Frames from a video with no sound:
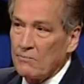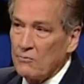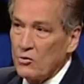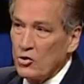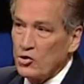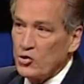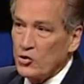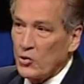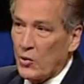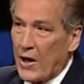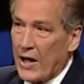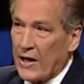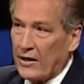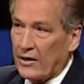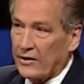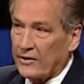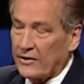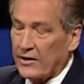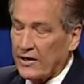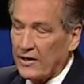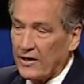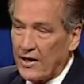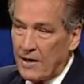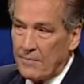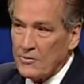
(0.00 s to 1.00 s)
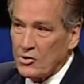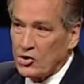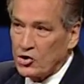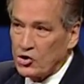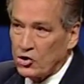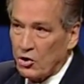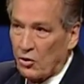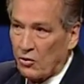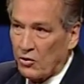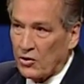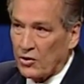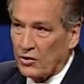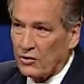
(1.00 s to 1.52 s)
mutuality. Let me
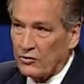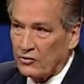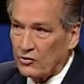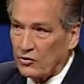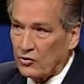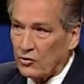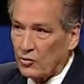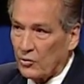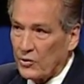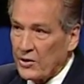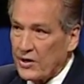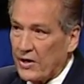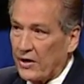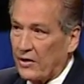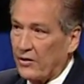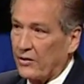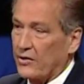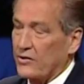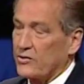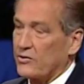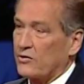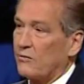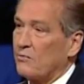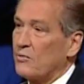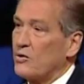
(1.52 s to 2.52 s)
show you three areas of